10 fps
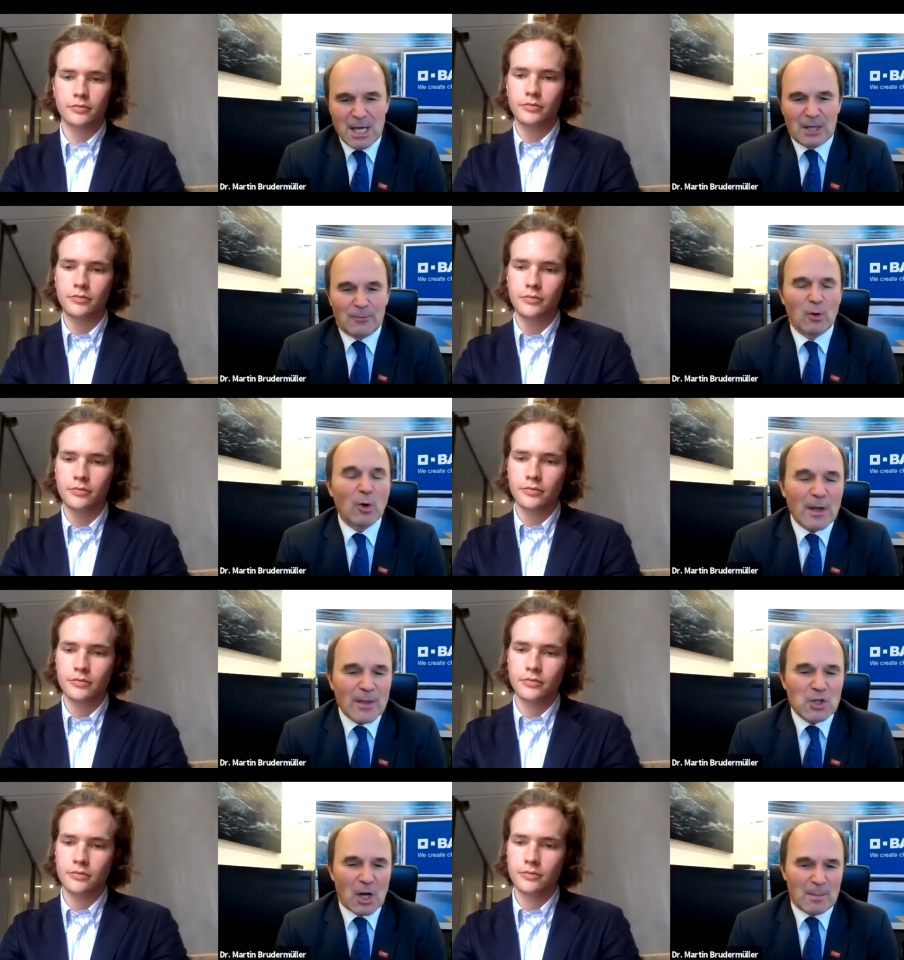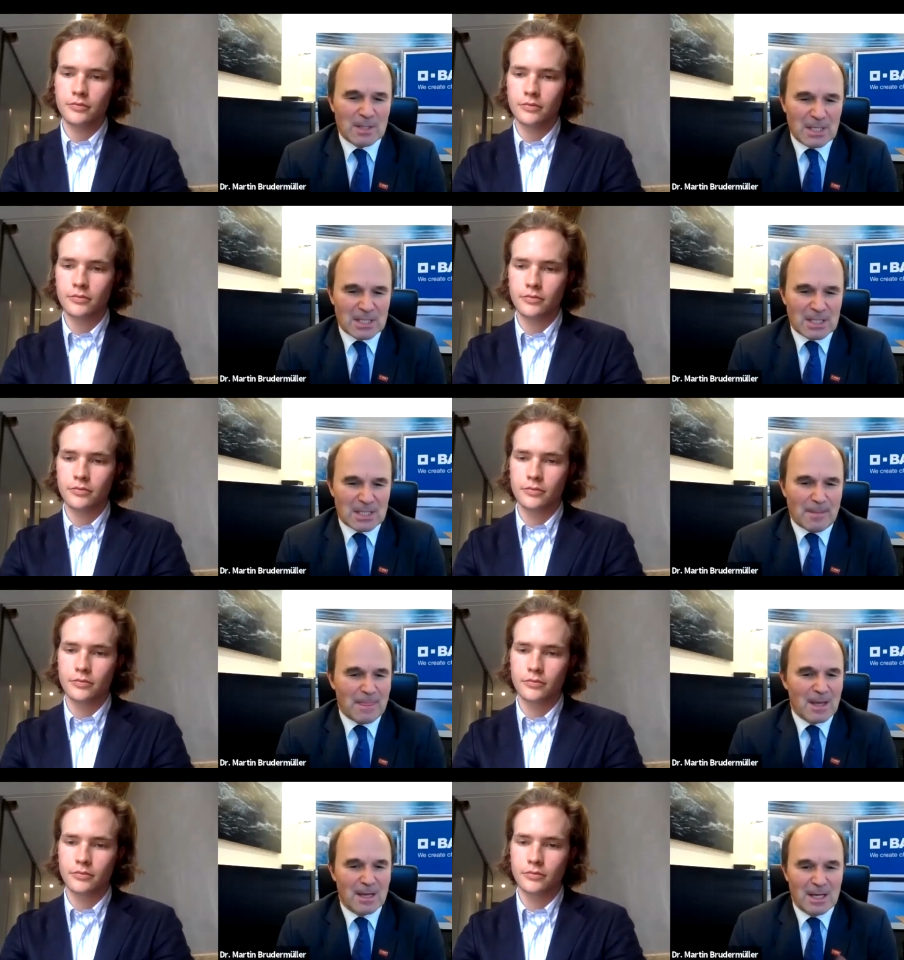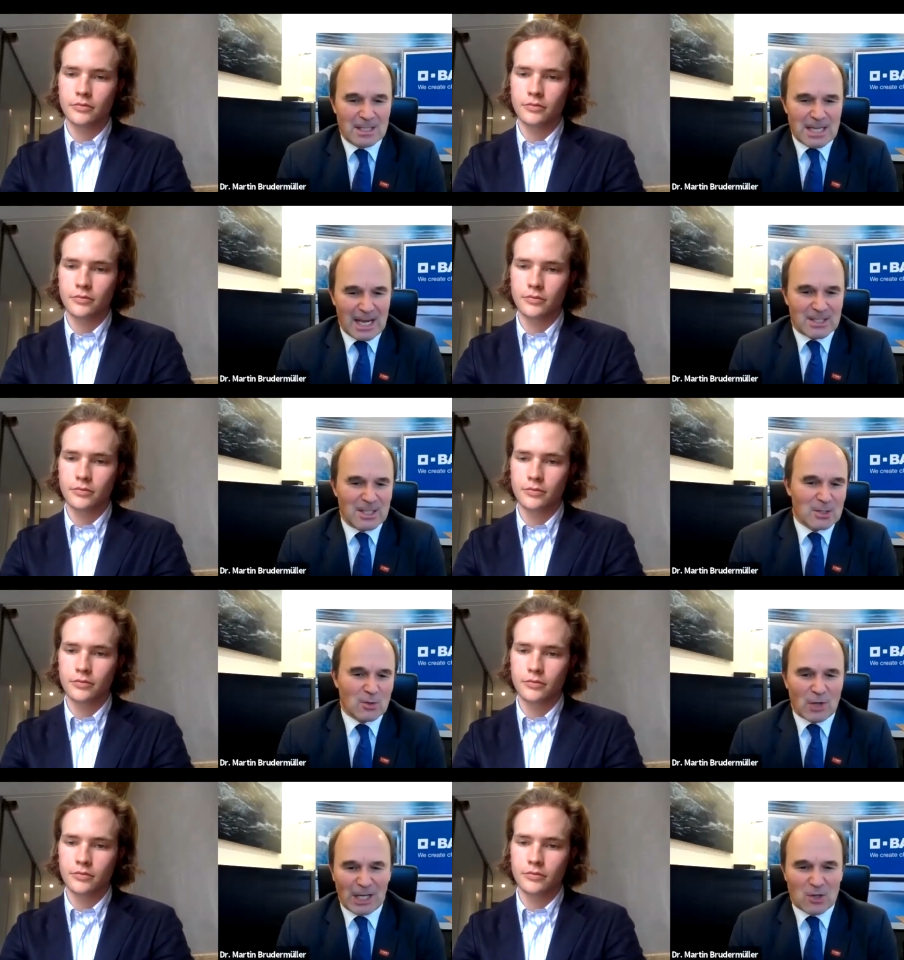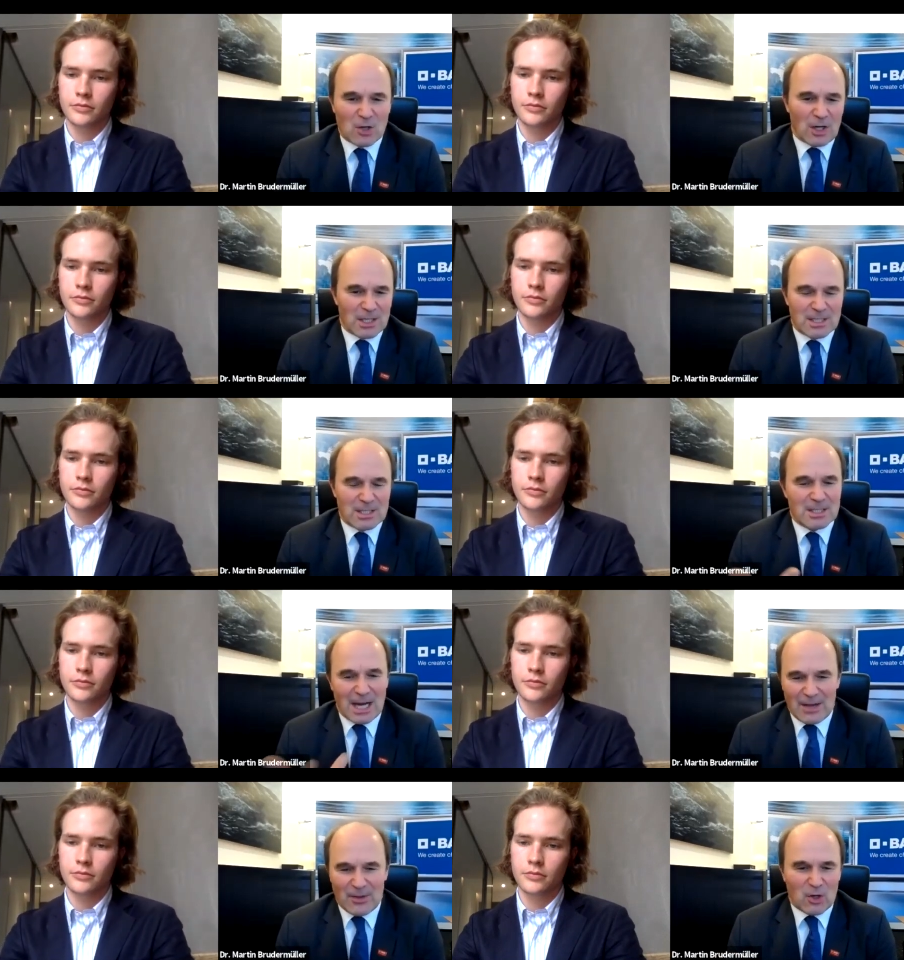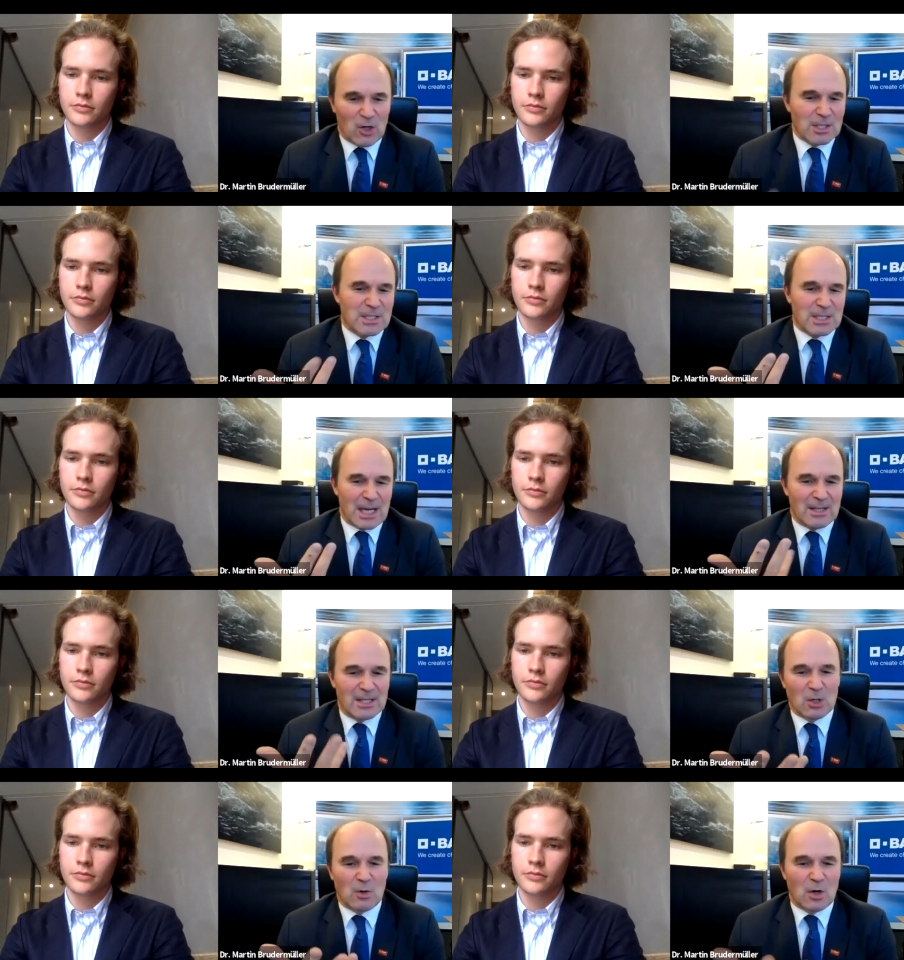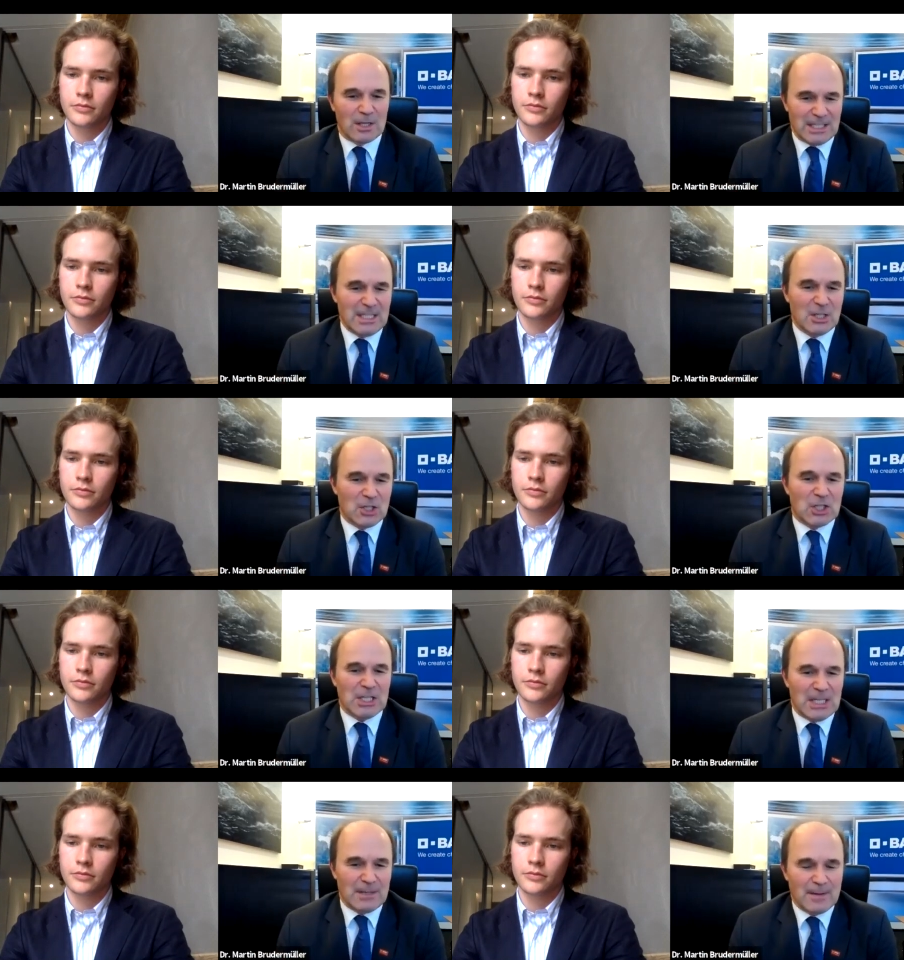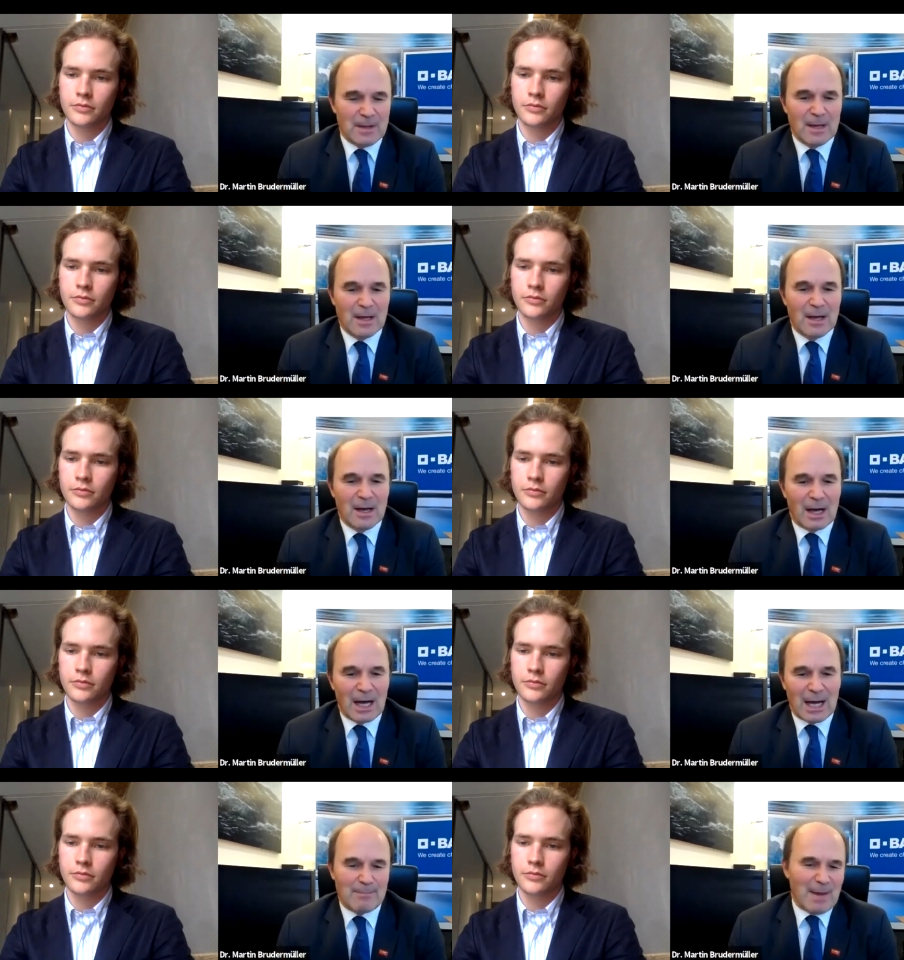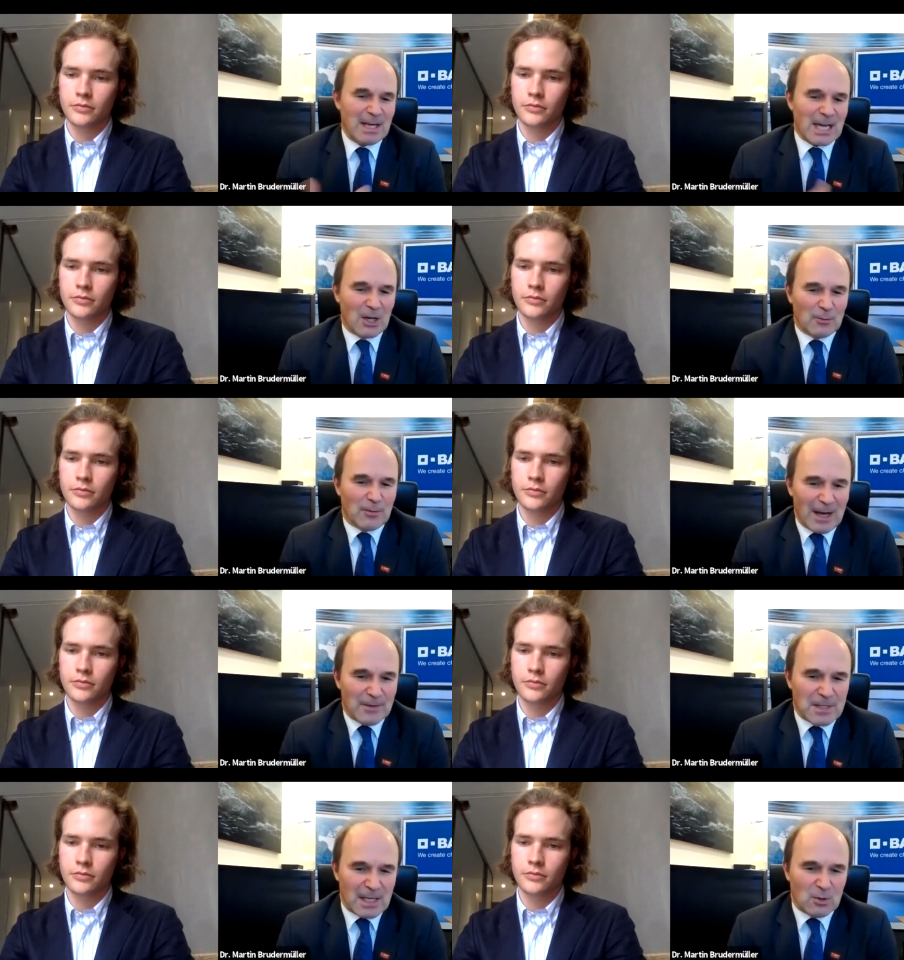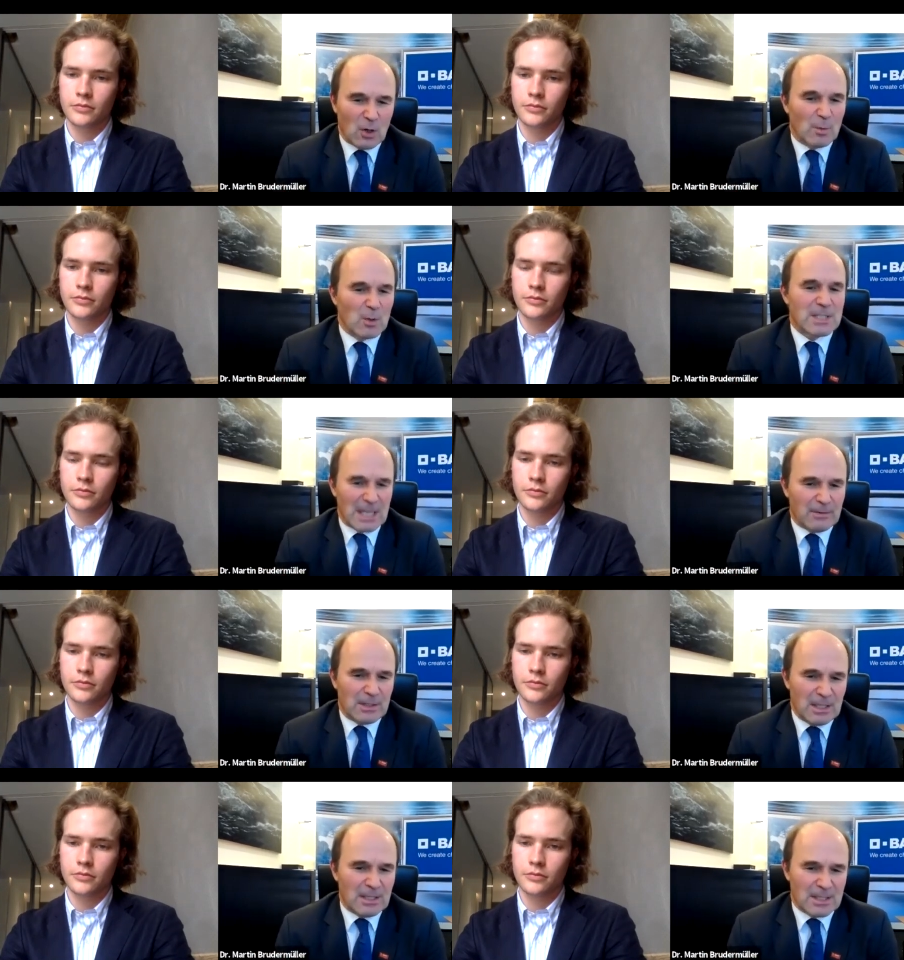Speaker 1: If you look on the German system, taxes, grid costs, other costs, and the so-called EEG uh, makes out of five cent almost 17